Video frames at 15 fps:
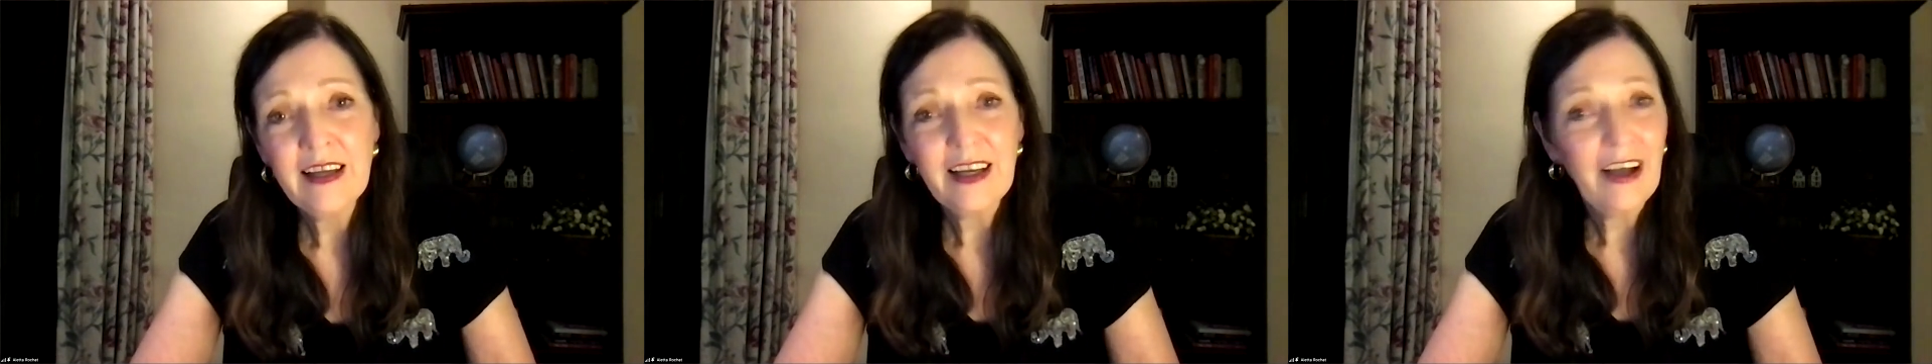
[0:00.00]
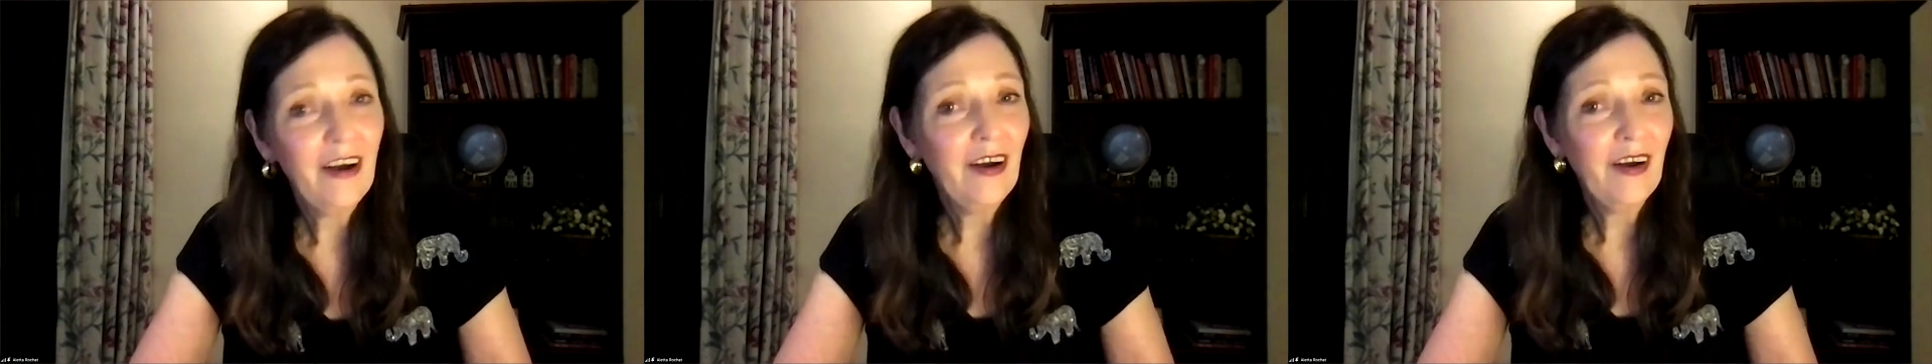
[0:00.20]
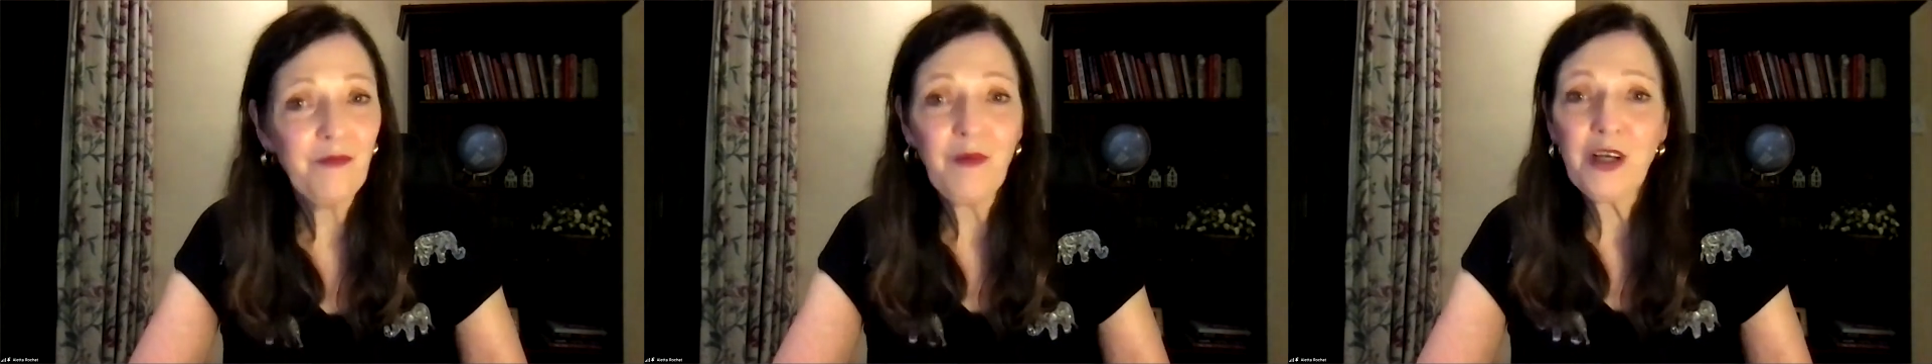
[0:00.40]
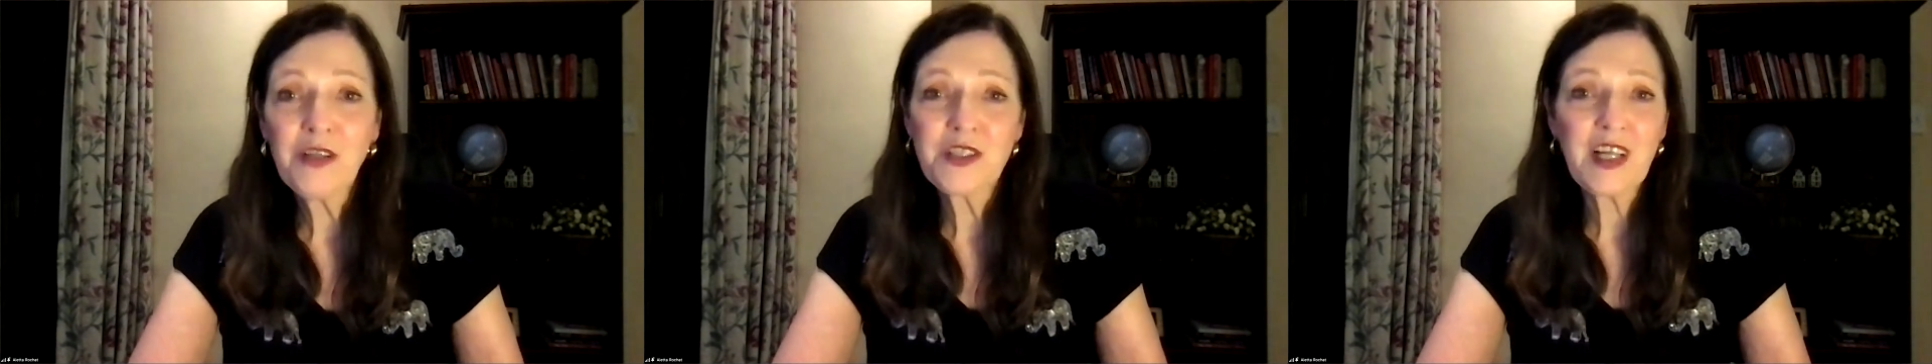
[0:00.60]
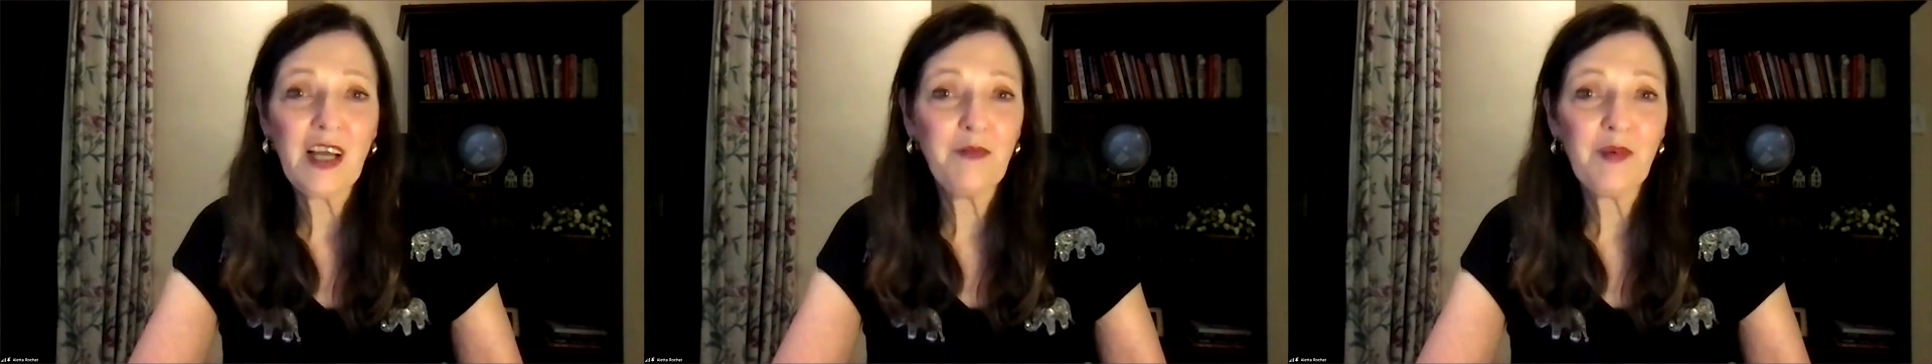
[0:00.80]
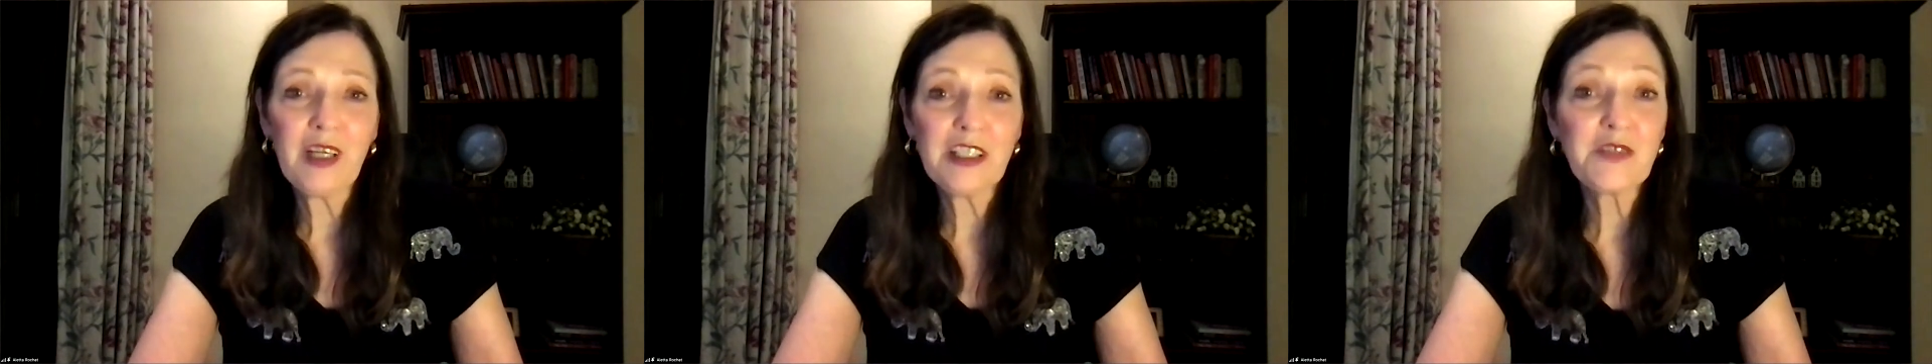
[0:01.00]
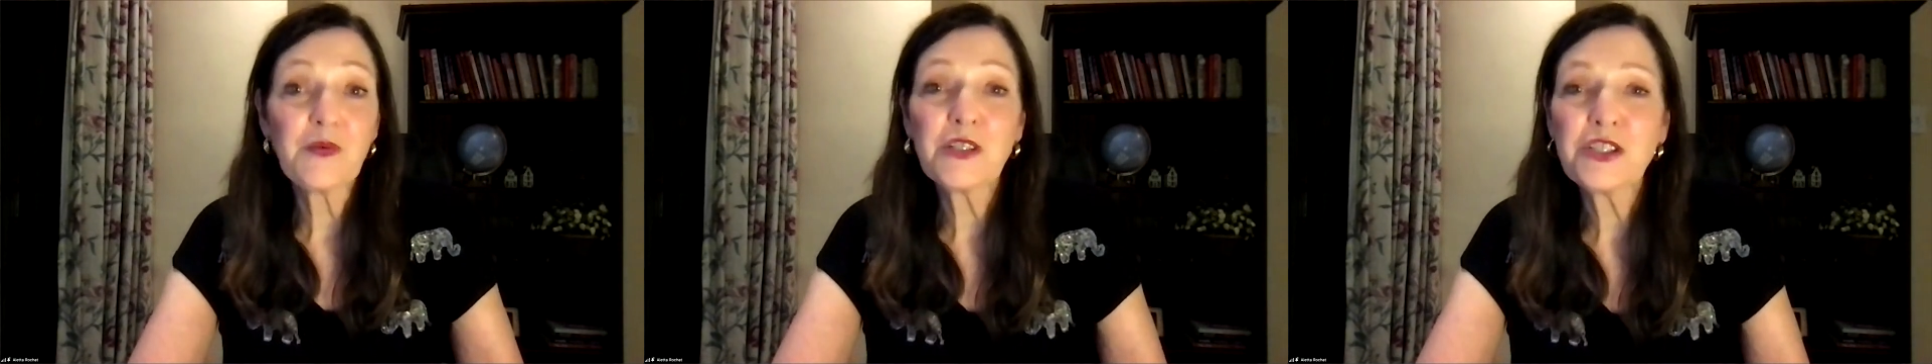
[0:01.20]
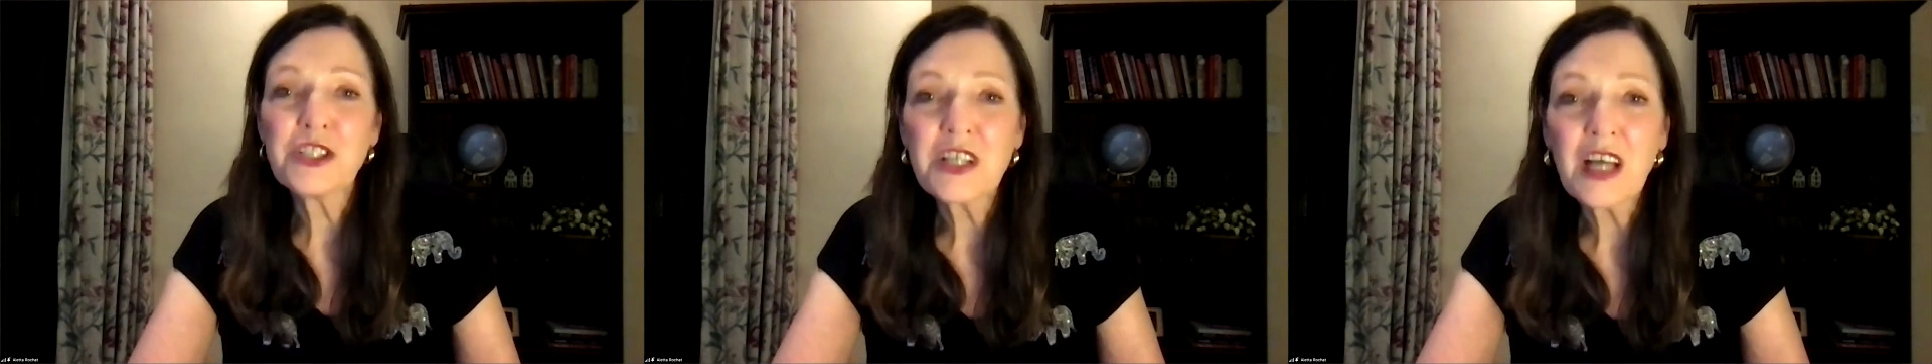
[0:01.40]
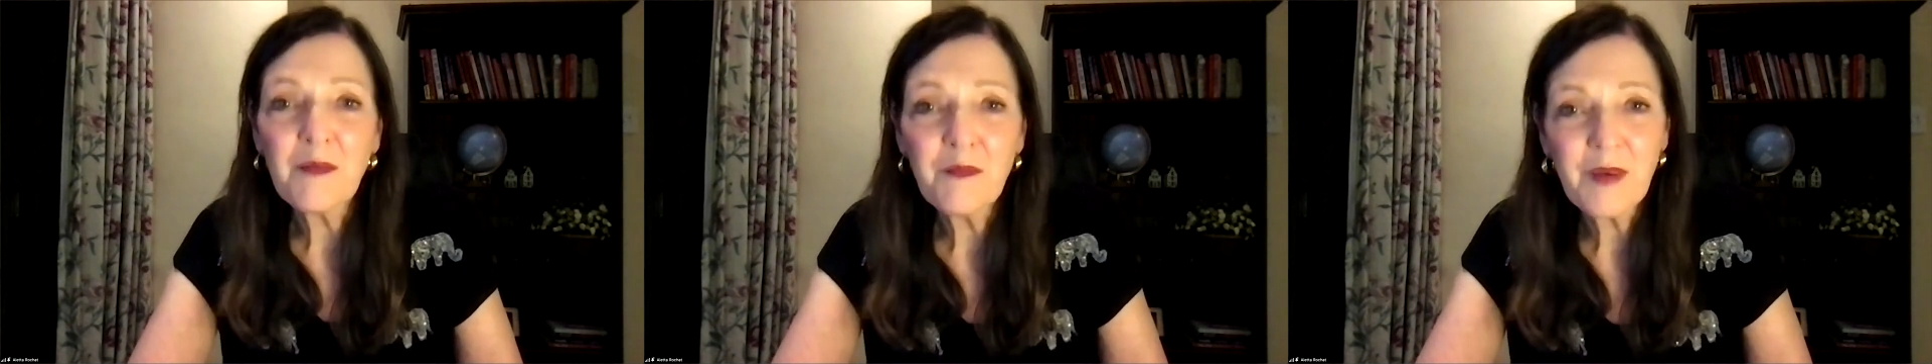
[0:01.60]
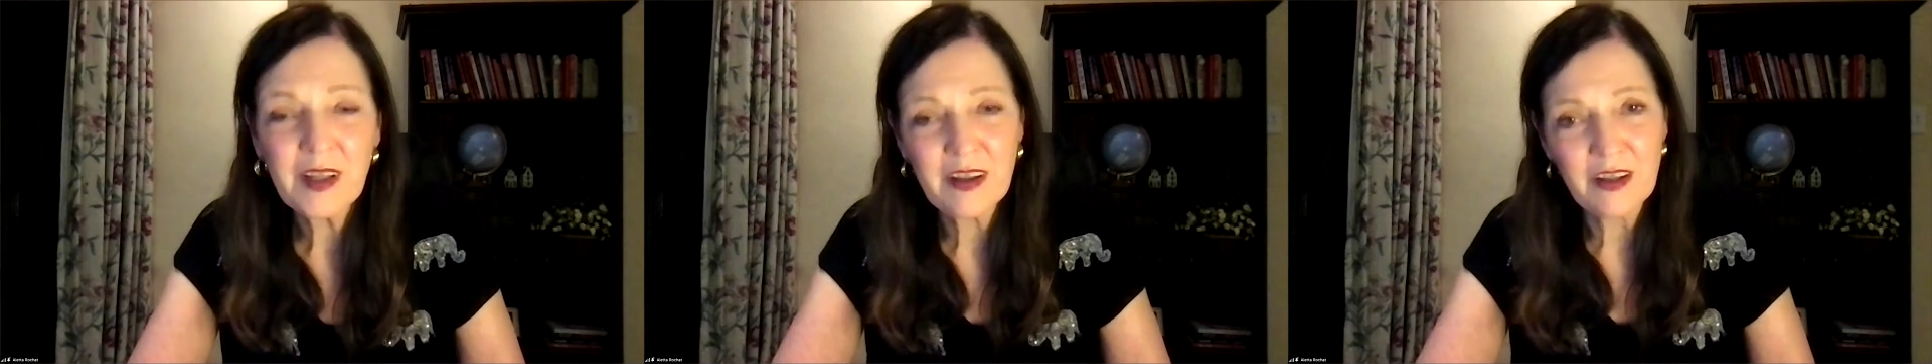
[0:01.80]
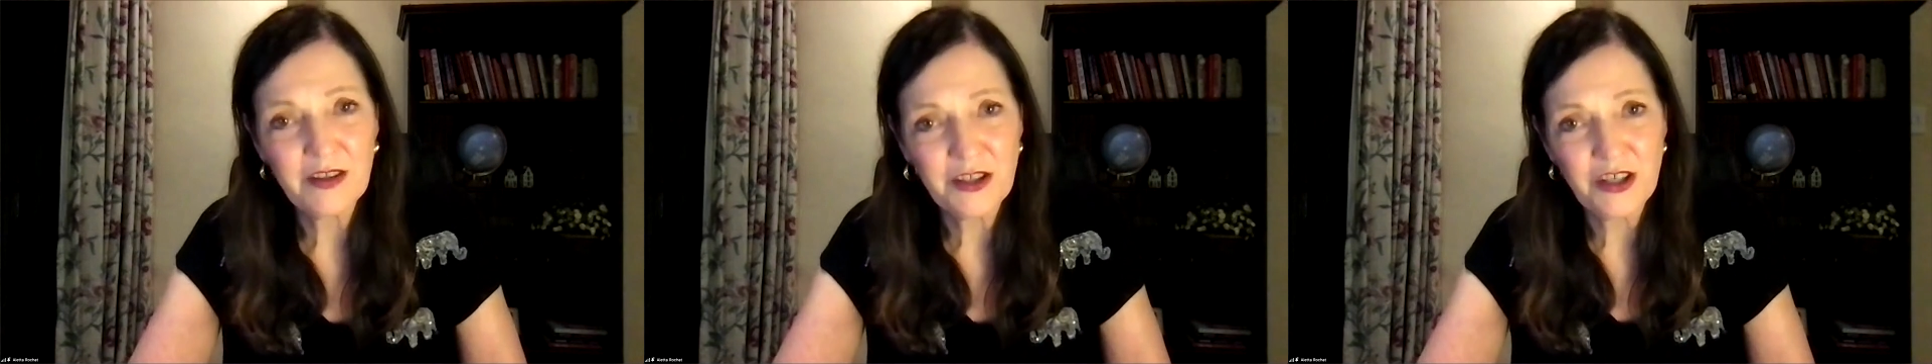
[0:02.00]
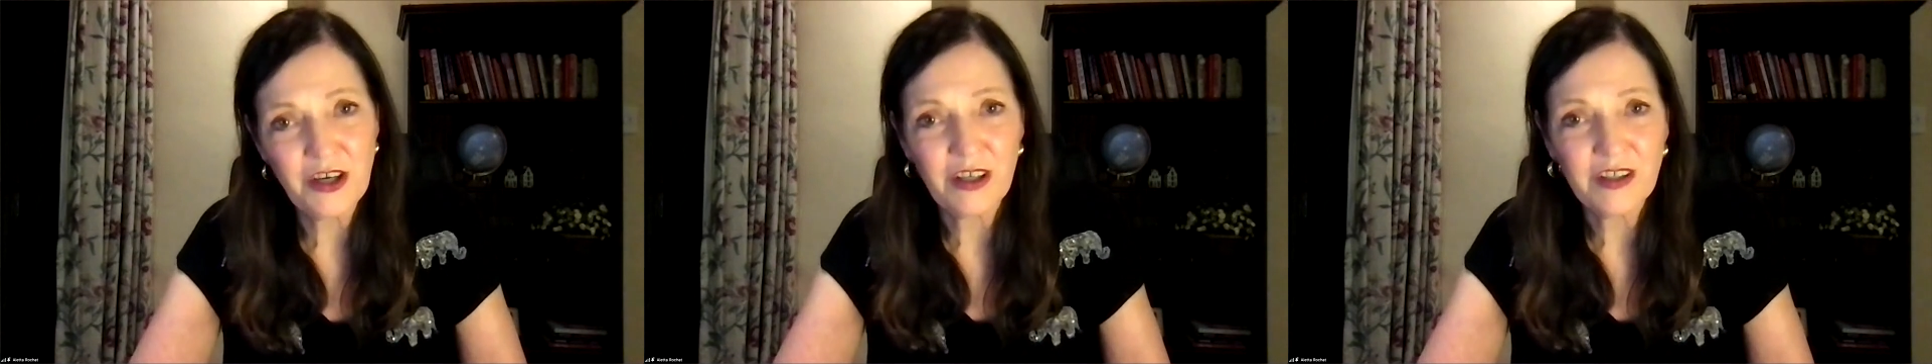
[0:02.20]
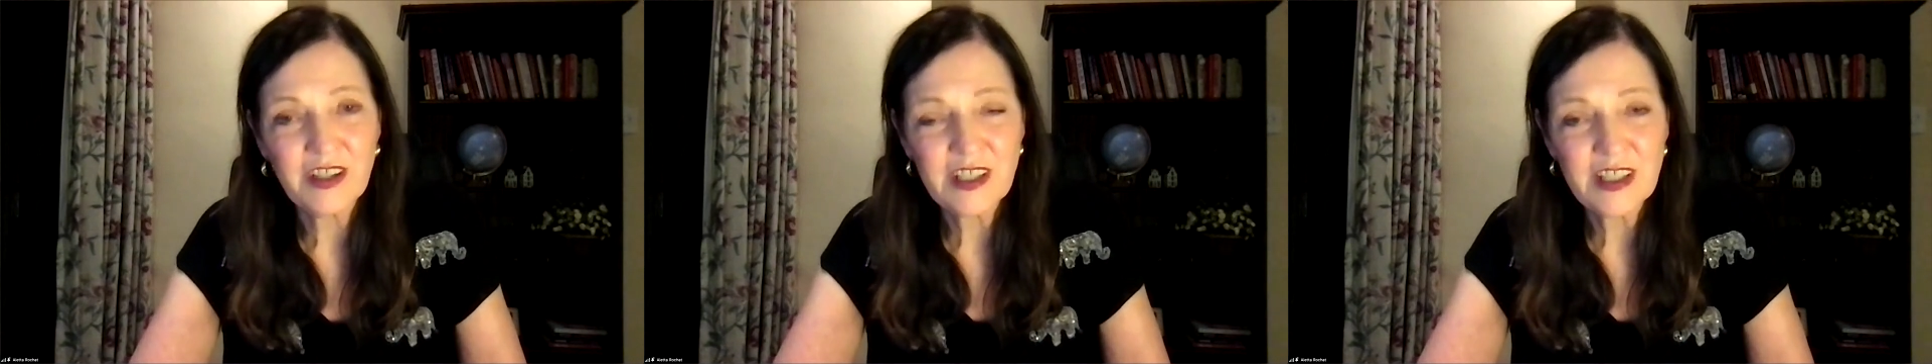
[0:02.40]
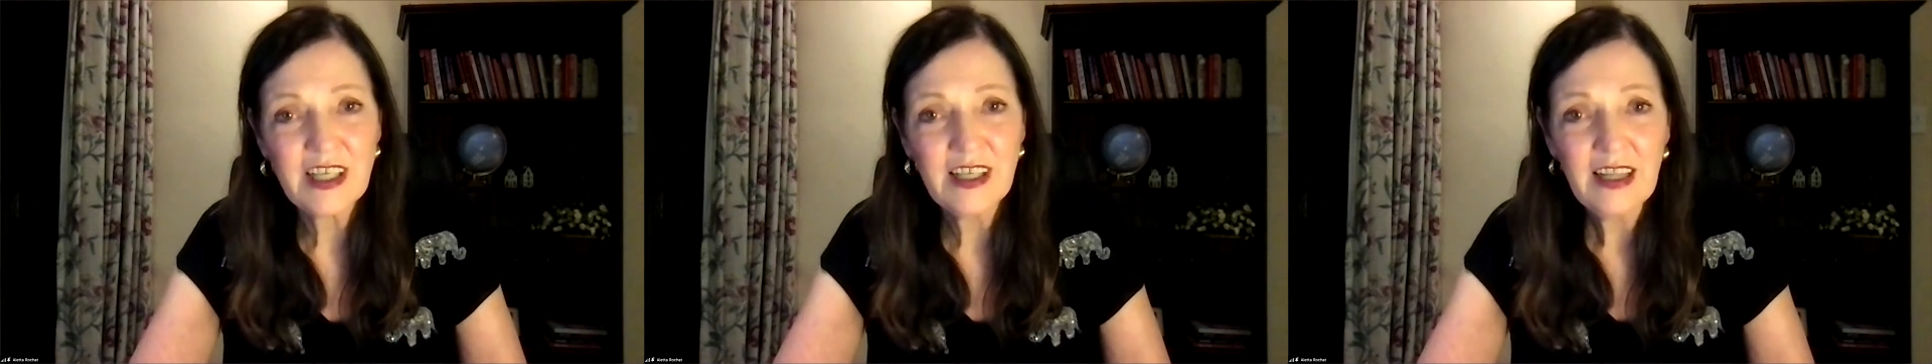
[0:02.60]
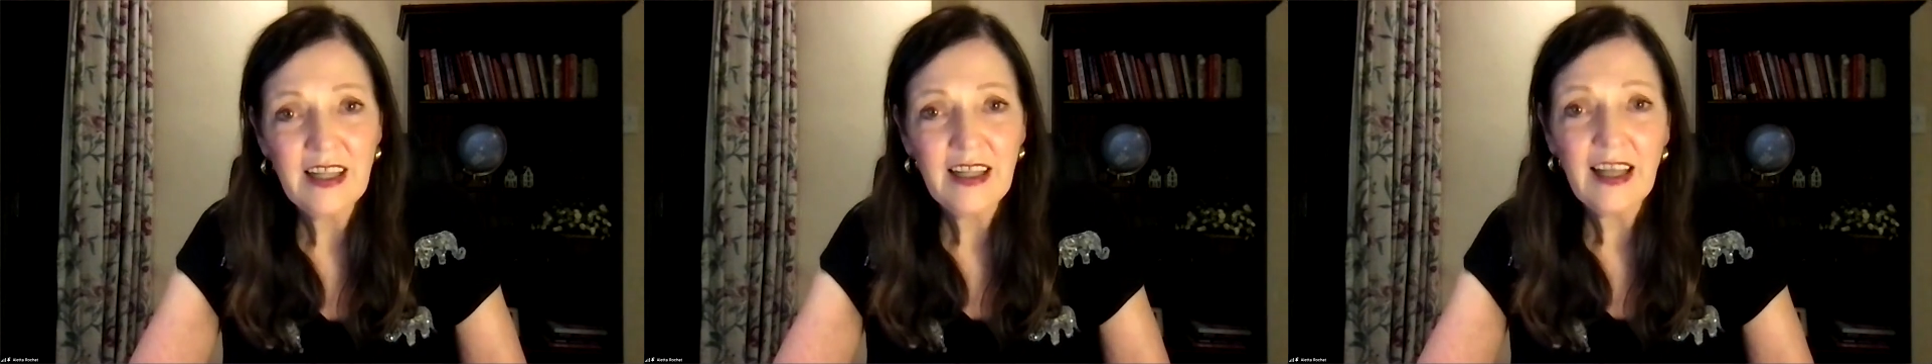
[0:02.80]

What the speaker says: Now, most companies would jump at the chance.